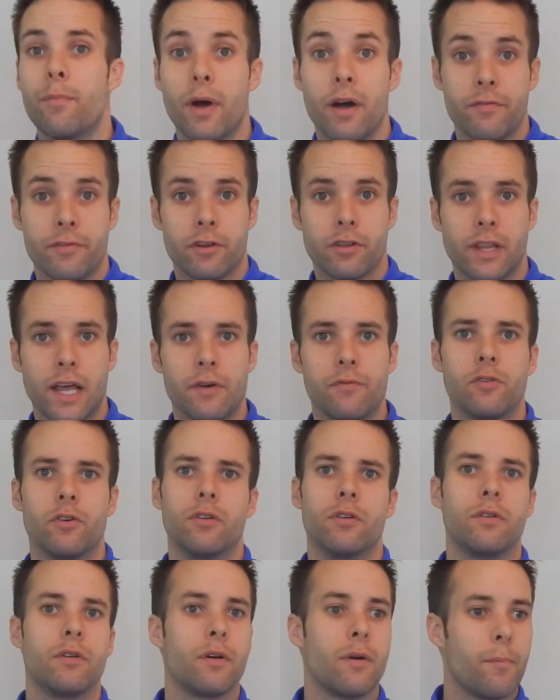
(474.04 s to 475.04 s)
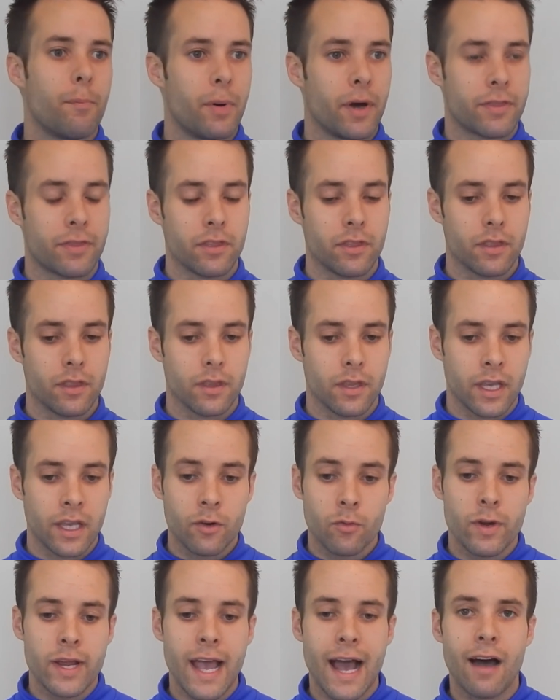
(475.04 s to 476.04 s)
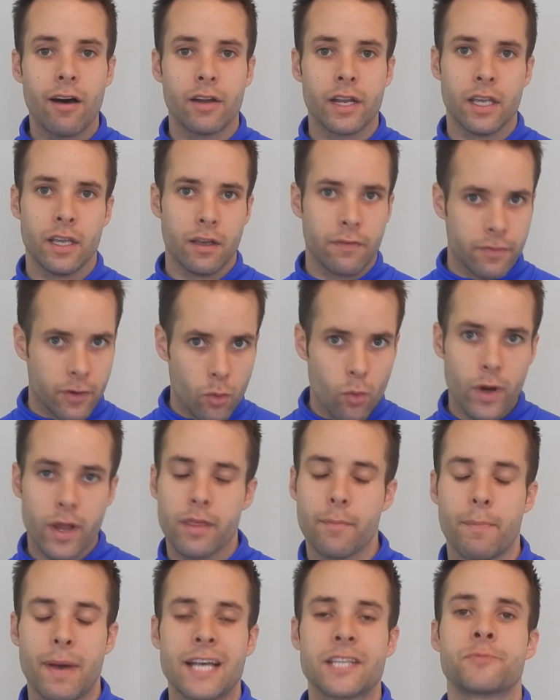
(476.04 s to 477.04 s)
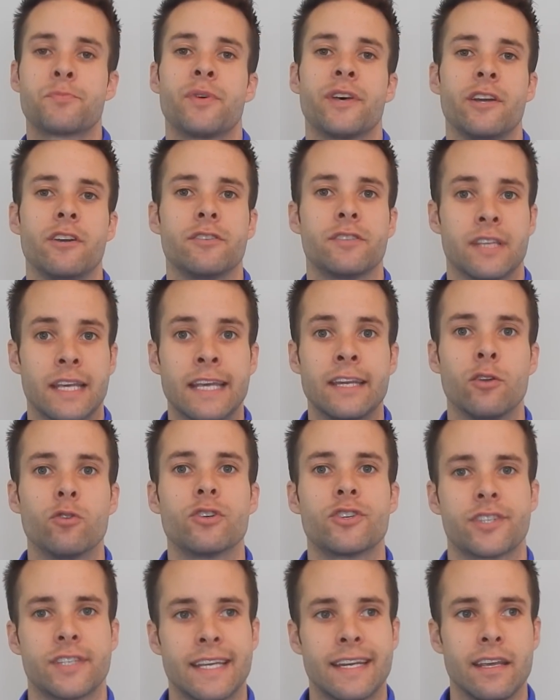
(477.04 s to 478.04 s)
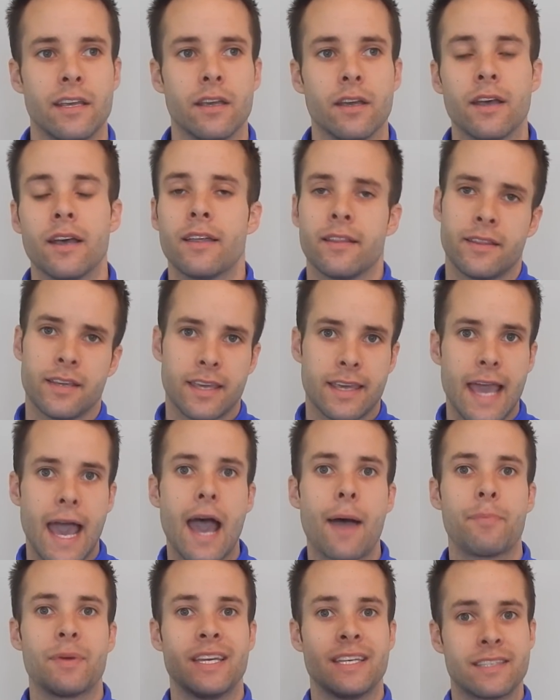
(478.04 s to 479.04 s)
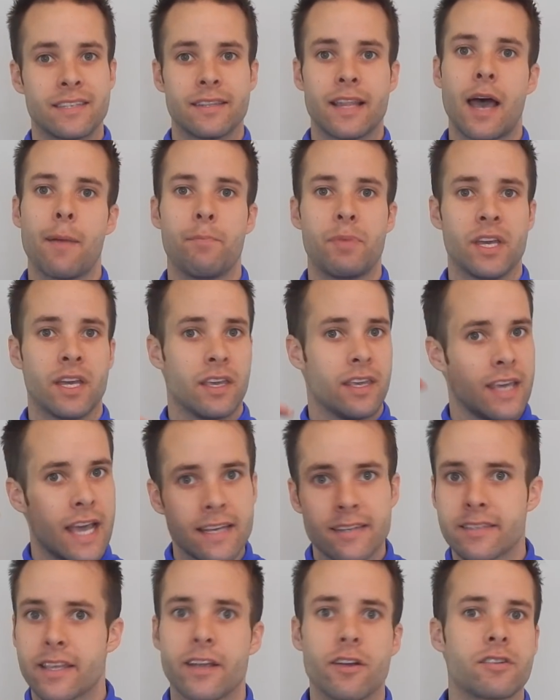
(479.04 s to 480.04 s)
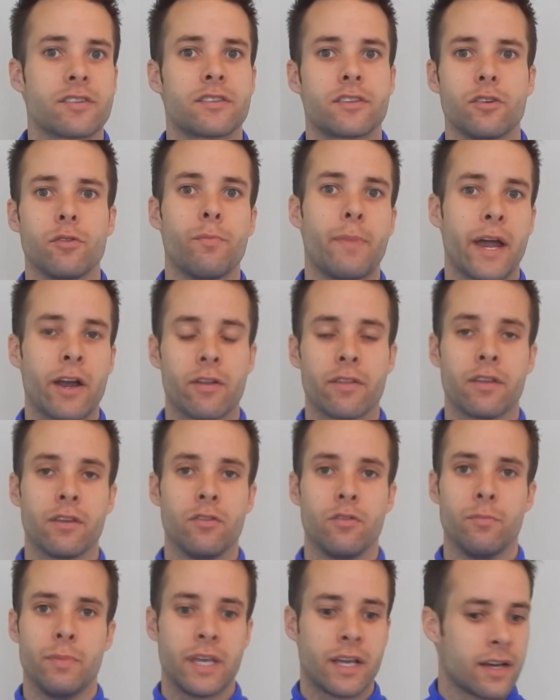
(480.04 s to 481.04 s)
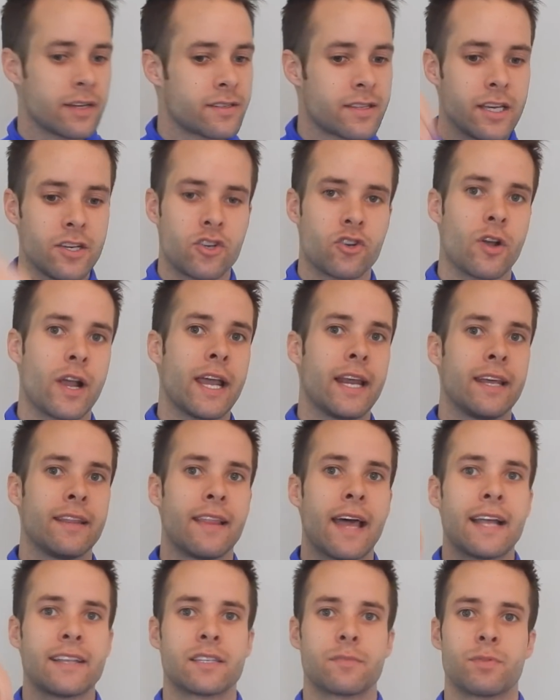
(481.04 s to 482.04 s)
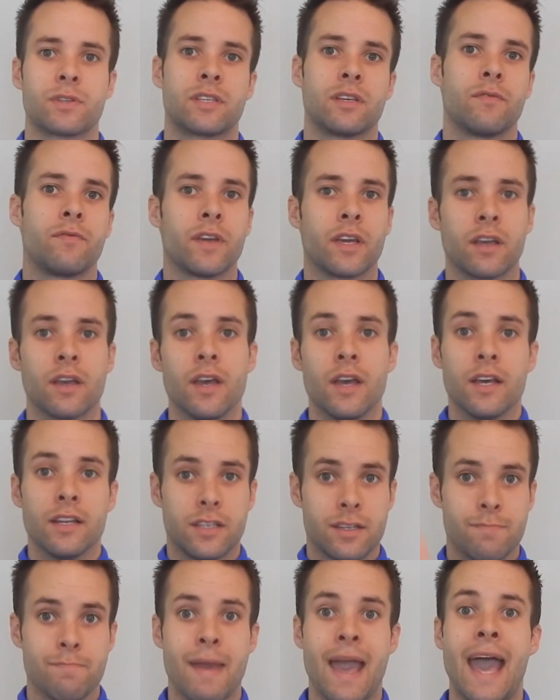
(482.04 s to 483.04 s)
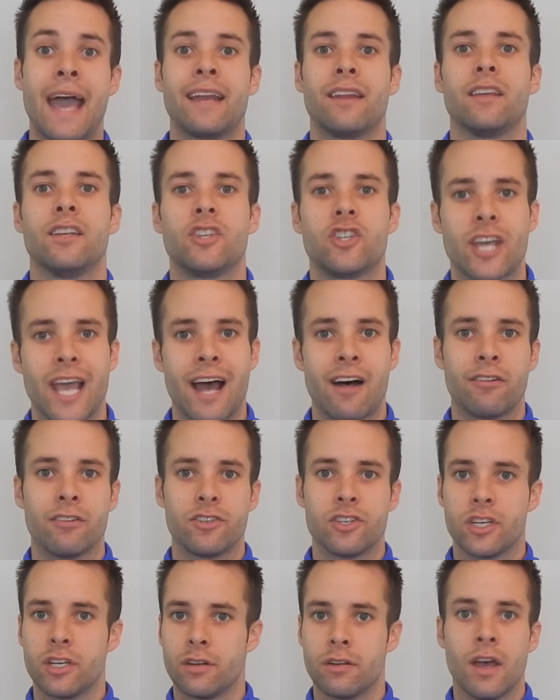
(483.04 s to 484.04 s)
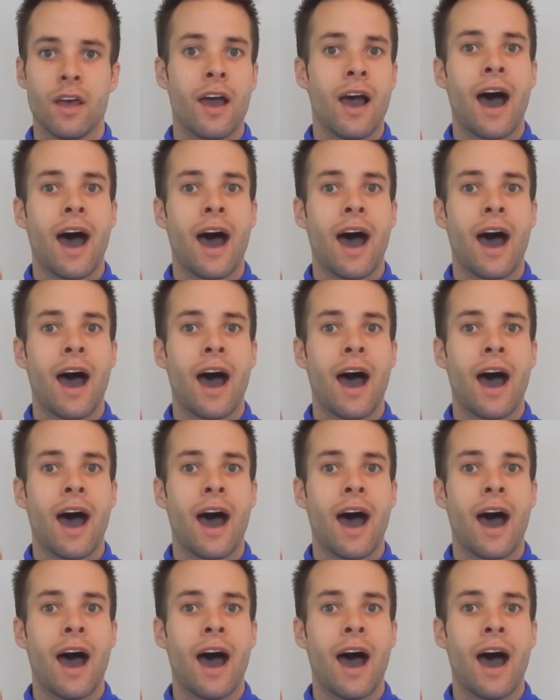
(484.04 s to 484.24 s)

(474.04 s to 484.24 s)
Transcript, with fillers: above your level, but in reality, if you're one of the best players in your city, the gap isn't that big. Yes, they are still better than you because they train in that specific demanding, challenging,